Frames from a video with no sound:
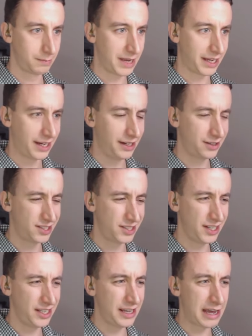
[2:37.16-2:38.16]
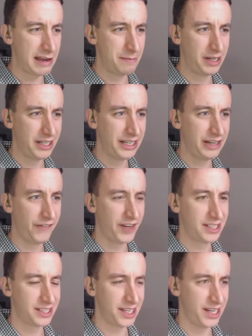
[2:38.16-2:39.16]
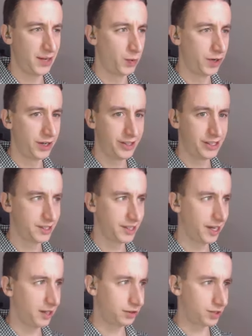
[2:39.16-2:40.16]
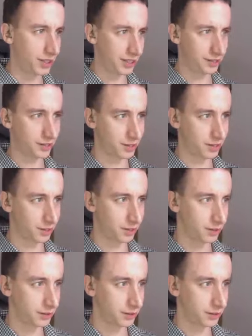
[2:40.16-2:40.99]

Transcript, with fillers: My key to the city, I believe, is in one of these scaled chests.